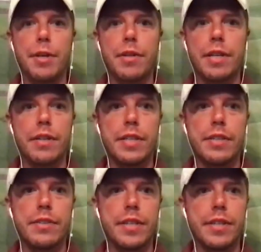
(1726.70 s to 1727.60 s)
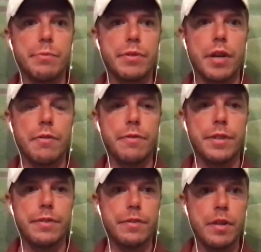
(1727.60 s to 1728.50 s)
to hear that he's hitting himself when
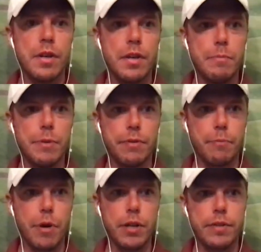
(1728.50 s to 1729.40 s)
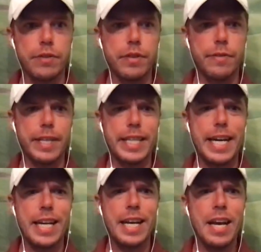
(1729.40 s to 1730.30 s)
he's missing putts and stuff like
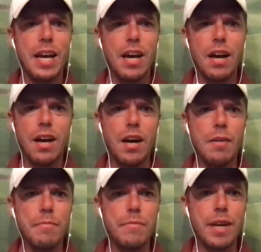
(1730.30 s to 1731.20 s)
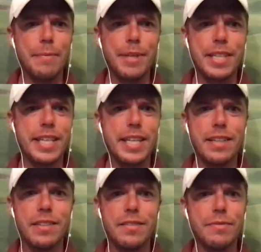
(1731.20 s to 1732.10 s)
that. I mean,
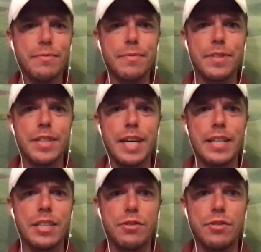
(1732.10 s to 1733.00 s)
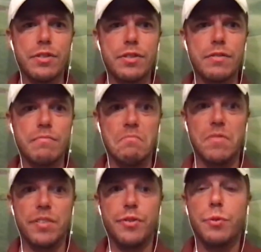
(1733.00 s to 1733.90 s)
Keegan, I think you just,
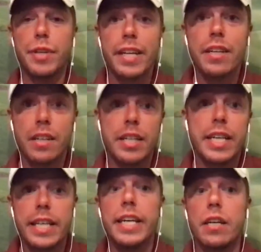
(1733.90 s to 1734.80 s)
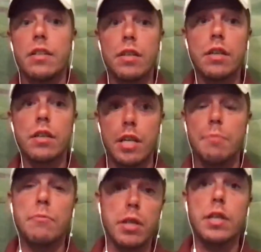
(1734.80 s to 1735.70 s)
if you click Keegan, you
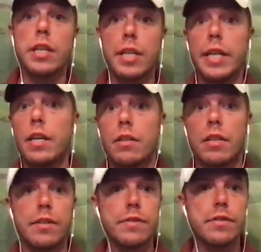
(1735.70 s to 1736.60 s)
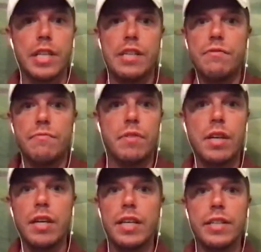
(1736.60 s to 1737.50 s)
keep clicking Keegan, because he
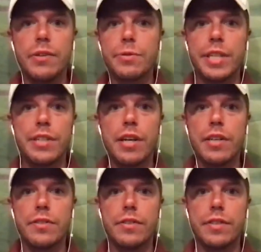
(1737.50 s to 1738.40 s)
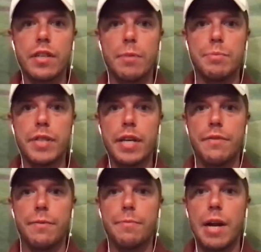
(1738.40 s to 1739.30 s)
does what he does. He's going to upset
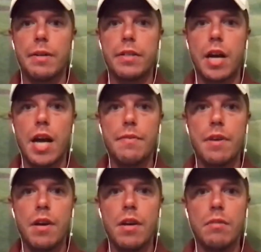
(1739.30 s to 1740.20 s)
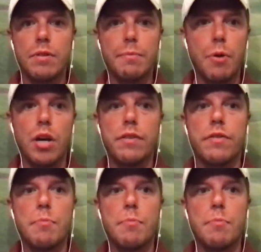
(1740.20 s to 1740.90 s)
you from time to time. When he puts.